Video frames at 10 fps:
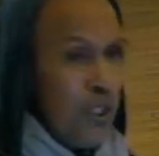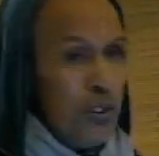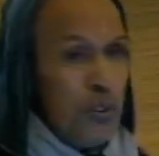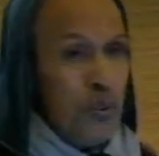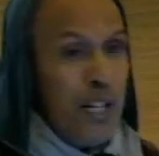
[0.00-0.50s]
So
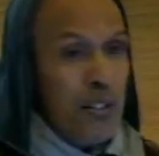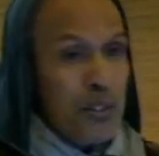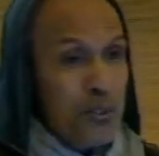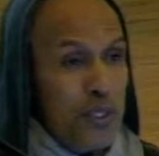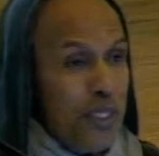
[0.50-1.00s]
he knew
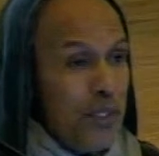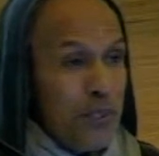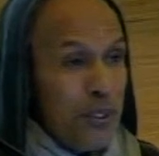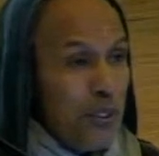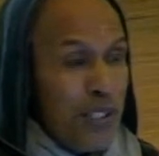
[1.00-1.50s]
how to
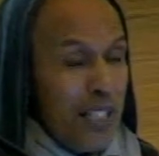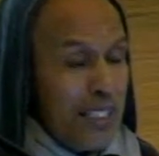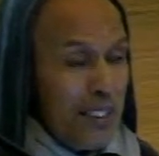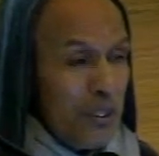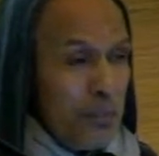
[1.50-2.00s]
deal with all
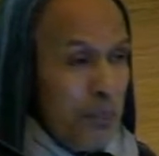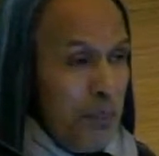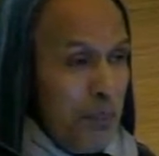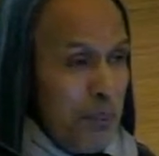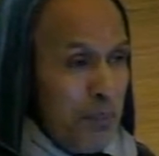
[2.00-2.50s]
classes of
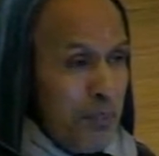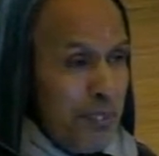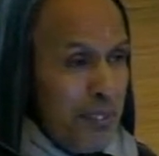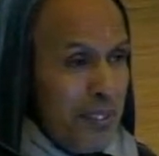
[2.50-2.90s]
people.